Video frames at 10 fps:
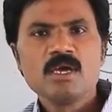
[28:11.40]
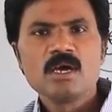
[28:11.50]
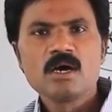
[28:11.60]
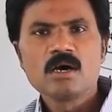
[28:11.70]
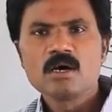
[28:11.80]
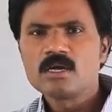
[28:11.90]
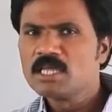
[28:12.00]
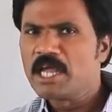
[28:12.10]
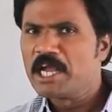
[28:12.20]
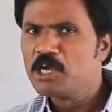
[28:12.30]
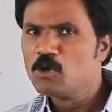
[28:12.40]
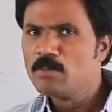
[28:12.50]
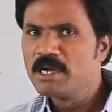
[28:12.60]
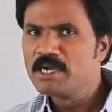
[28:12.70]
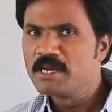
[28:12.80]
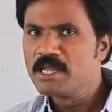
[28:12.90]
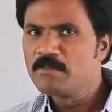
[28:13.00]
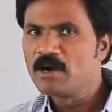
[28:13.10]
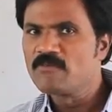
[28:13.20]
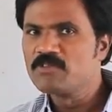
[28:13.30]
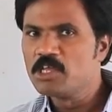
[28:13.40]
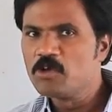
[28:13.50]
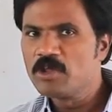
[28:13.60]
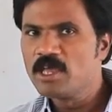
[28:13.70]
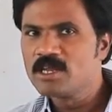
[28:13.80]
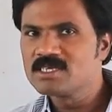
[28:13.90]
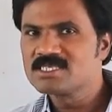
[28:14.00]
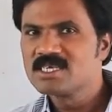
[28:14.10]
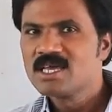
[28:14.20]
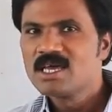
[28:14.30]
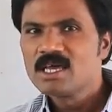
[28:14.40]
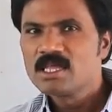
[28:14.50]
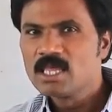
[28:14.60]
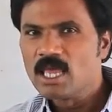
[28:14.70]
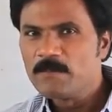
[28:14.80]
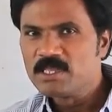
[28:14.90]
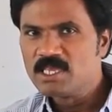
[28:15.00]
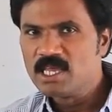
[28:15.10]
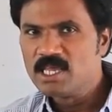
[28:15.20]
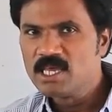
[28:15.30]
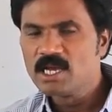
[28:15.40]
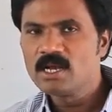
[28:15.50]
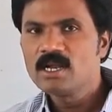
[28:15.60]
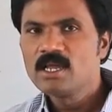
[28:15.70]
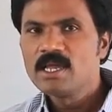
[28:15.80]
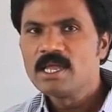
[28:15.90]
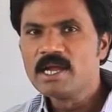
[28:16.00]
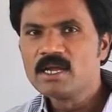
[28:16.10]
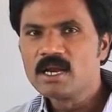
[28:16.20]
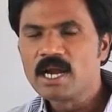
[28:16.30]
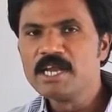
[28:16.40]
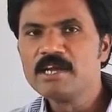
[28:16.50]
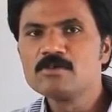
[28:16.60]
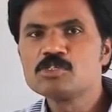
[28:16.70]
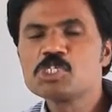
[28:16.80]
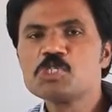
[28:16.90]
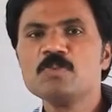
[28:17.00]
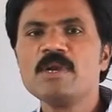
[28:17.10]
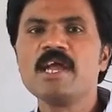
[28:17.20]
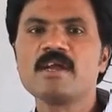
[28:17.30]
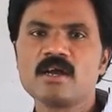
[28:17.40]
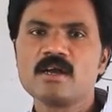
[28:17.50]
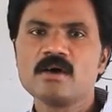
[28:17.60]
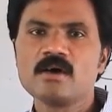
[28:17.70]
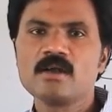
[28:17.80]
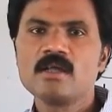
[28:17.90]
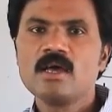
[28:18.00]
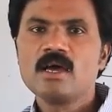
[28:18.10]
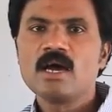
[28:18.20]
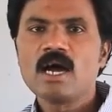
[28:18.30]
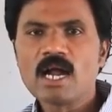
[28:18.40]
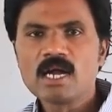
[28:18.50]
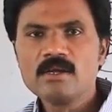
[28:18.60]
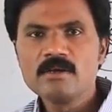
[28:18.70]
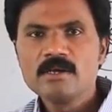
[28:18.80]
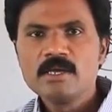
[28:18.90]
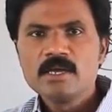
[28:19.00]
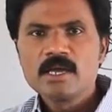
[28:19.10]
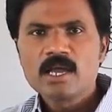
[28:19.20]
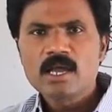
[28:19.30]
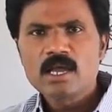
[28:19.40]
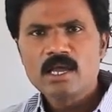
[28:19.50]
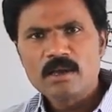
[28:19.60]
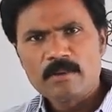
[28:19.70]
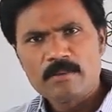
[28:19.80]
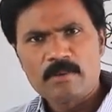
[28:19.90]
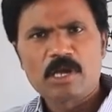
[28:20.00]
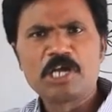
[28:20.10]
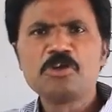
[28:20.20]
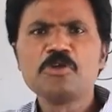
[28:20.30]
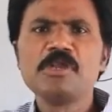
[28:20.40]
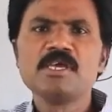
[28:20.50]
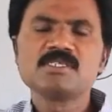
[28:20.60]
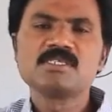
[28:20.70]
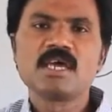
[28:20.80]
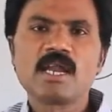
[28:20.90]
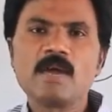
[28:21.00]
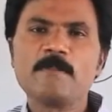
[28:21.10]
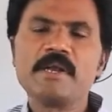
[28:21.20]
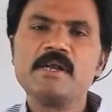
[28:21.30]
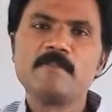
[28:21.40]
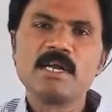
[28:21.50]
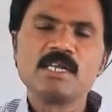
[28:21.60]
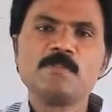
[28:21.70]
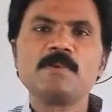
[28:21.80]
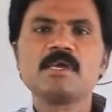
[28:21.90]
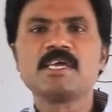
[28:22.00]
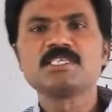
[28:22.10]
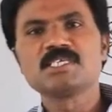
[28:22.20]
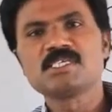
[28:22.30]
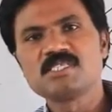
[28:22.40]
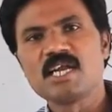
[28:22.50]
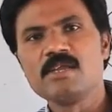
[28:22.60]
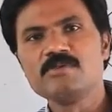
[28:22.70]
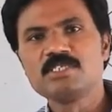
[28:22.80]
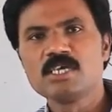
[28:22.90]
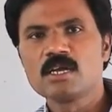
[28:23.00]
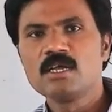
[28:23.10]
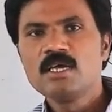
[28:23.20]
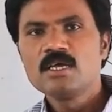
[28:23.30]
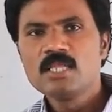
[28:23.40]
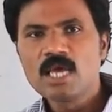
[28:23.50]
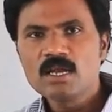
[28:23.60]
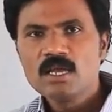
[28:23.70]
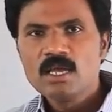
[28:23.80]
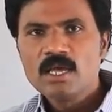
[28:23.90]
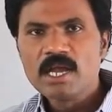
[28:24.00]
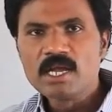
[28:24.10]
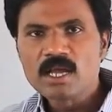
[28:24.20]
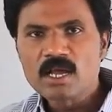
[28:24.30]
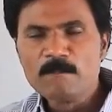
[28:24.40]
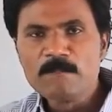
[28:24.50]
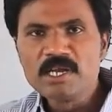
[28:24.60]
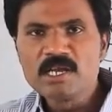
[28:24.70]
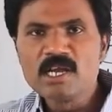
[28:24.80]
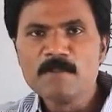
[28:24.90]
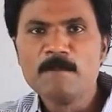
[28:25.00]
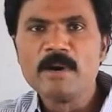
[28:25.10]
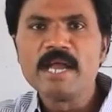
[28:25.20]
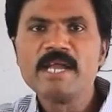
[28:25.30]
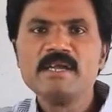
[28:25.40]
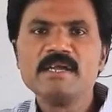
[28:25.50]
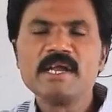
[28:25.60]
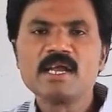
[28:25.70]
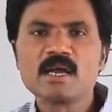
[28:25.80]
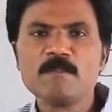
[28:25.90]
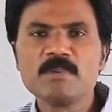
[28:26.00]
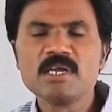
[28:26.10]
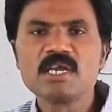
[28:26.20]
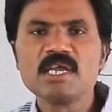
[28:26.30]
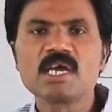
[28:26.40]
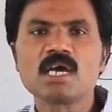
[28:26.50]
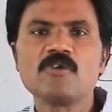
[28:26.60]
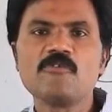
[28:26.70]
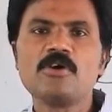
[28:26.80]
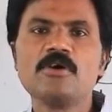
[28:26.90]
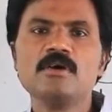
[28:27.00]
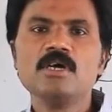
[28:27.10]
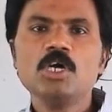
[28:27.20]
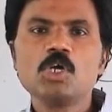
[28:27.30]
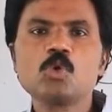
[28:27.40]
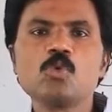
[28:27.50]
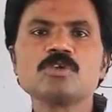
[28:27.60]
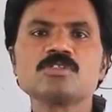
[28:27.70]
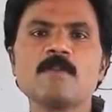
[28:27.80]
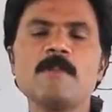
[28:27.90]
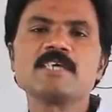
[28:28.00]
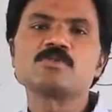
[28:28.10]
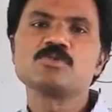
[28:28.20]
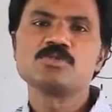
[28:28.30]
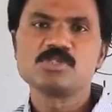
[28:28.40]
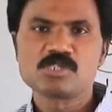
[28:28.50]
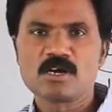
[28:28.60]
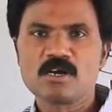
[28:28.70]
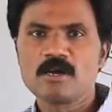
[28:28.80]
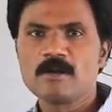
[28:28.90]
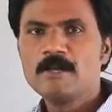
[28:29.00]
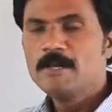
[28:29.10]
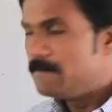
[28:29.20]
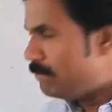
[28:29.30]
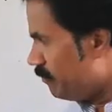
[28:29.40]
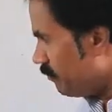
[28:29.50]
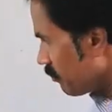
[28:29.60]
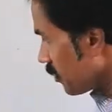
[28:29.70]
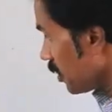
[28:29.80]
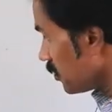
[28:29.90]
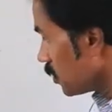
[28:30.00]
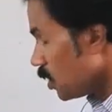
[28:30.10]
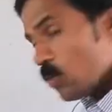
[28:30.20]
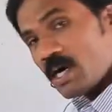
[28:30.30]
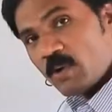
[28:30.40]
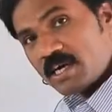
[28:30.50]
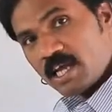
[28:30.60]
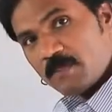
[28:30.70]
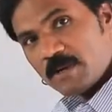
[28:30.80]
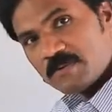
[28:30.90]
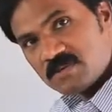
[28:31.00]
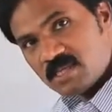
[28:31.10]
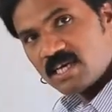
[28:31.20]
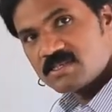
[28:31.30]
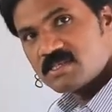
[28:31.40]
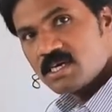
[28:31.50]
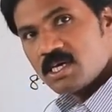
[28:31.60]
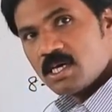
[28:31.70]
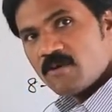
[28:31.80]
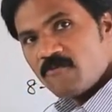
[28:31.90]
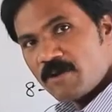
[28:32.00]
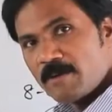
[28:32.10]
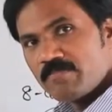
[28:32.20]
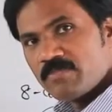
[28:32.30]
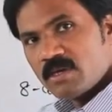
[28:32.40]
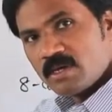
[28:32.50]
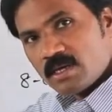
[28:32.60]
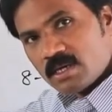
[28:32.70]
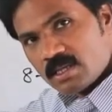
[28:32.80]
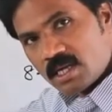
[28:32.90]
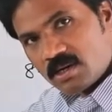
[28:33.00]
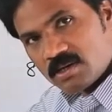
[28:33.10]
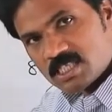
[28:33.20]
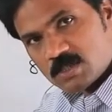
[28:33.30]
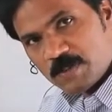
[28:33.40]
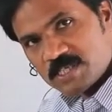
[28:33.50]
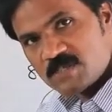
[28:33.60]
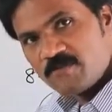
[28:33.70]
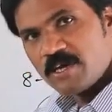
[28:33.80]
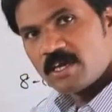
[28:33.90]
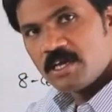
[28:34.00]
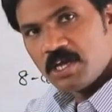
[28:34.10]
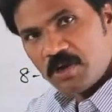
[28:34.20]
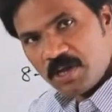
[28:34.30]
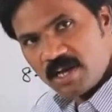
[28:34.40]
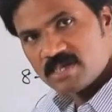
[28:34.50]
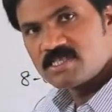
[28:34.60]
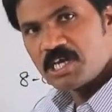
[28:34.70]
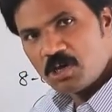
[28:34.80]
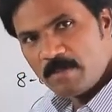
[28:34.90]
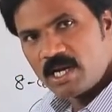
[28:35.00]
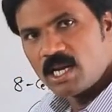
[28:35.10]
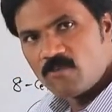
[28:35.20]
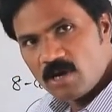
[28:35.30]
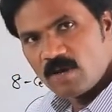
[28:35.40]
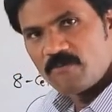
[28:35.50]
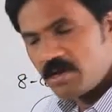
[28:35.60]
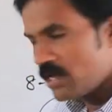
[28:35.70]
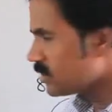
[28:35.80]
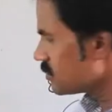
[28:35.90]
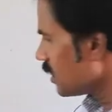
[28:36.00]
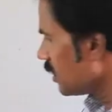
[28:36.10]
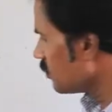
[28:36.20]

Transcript: the endometrium of the uterus, the epithelial, it ready to stimulate and all, and continuous rapid multiplication cell division. Then it completely bind, it completely covered towards the blastocyst and all. That is, what type of cells from that specific uterus, endometrium wall of uterus, that is